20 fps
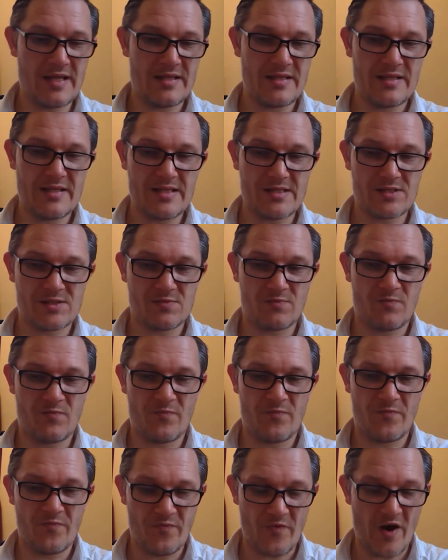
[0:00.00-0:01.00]
this
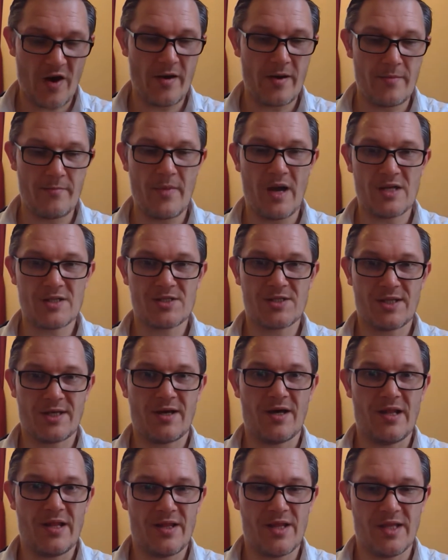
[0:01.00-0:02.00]
very much the
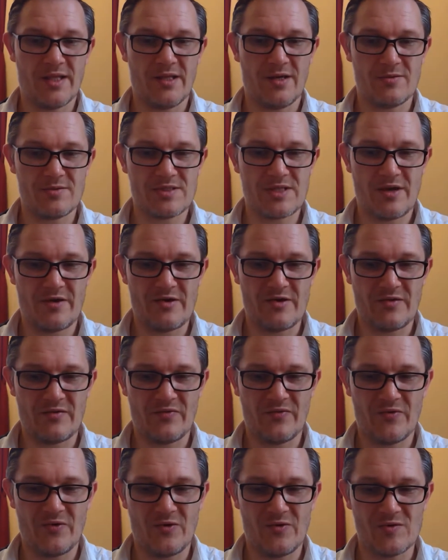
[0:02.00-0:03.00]
kind of thing that I was going
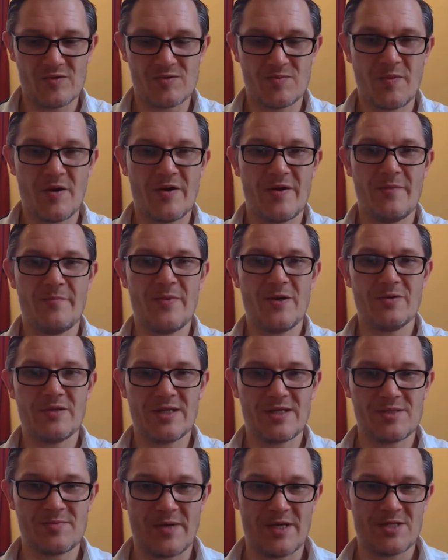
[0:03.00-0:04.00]
for. It was by building
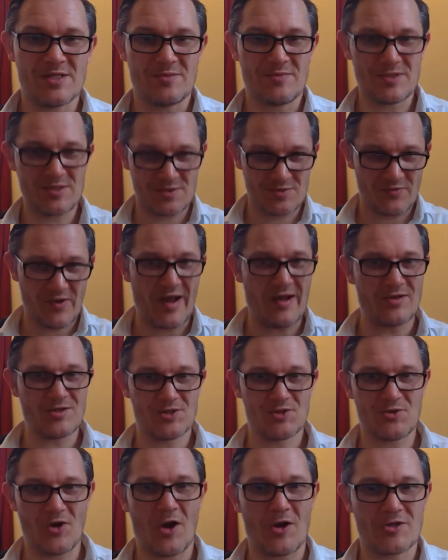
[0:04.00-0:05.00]
a spaceship. This was about
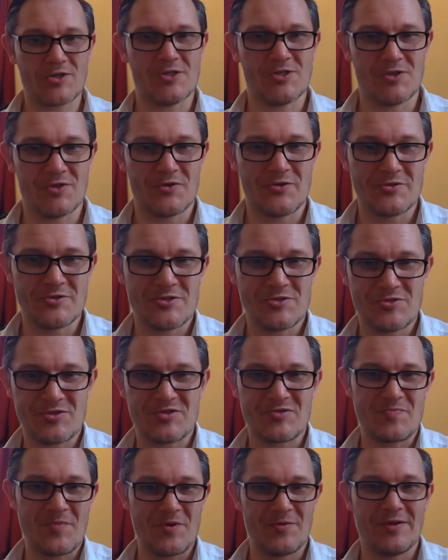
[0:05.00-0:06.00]
instructions, of course. It was
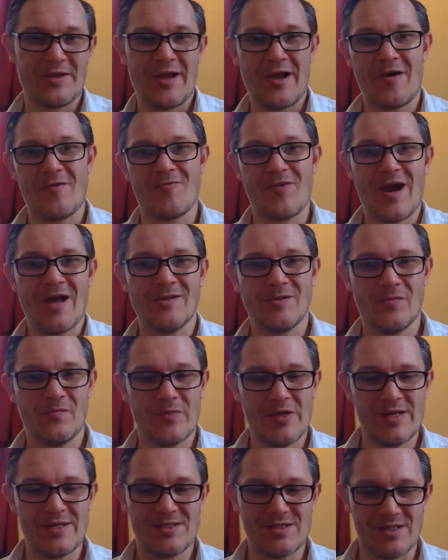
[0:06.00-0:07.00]
just building it out of random
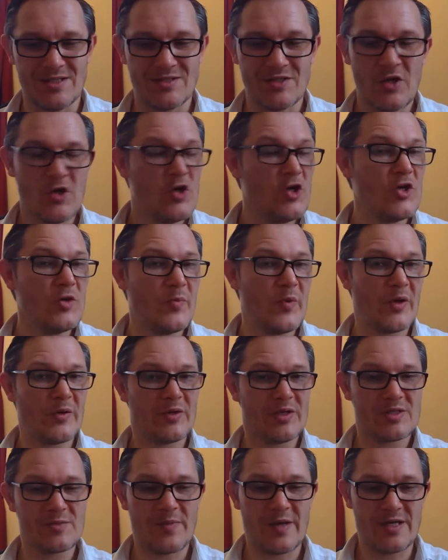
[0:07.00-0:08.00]
pieces.
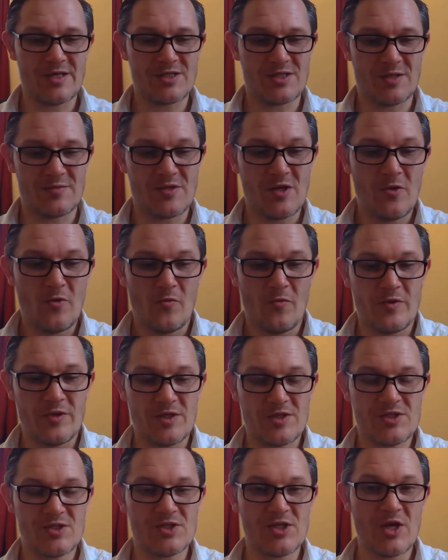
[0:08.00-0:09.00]
Building spaceships with the
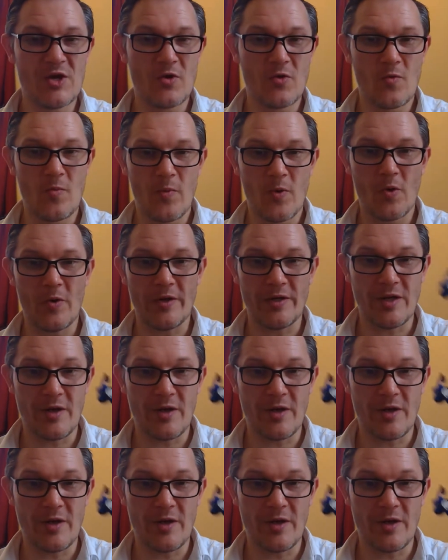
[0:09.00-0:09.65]
single point